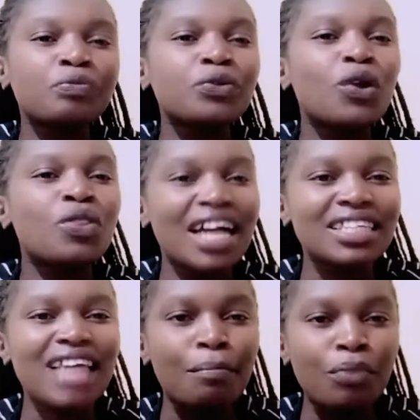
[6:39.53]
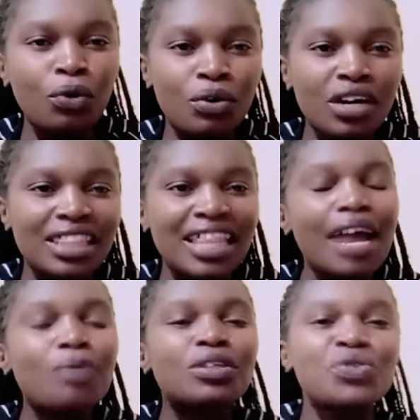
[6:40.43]
on that book that
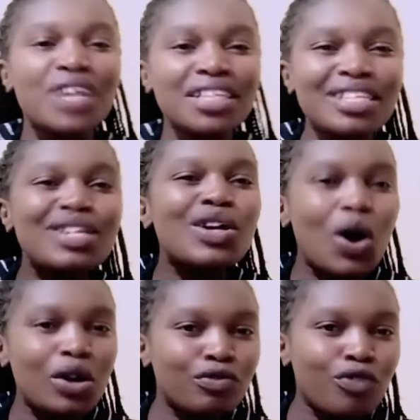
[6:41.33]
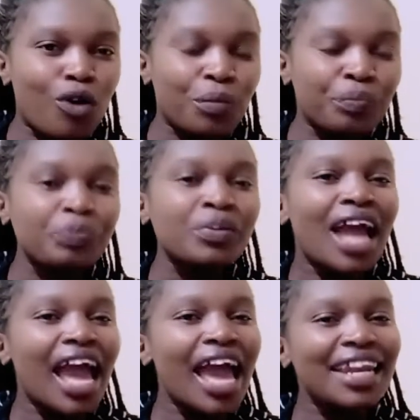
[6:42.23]
I was trusting God for.
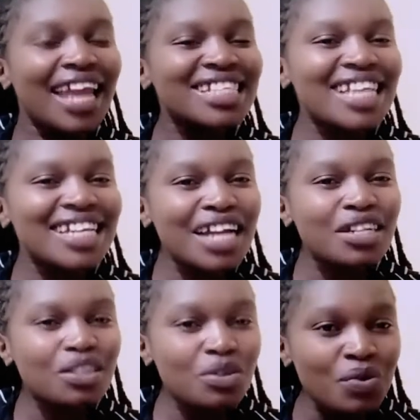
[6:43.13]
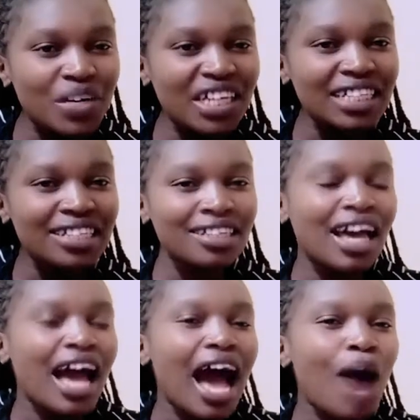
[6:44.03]
And as I read through it,
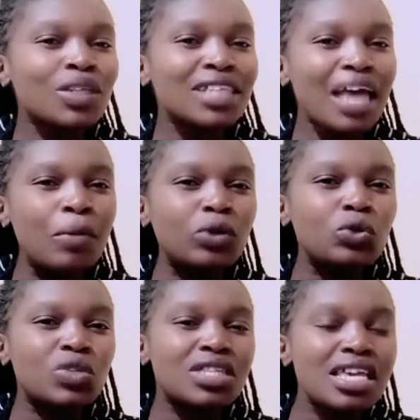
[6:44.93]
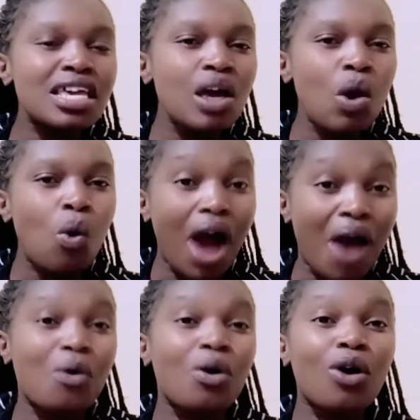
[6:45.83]
I was able to see,
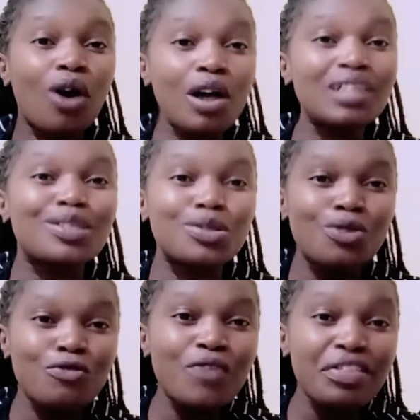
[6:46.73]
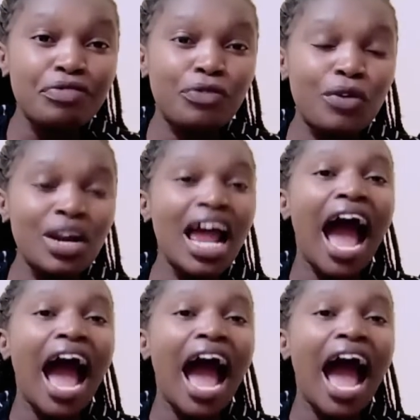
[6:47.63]
wow, God is so faithful.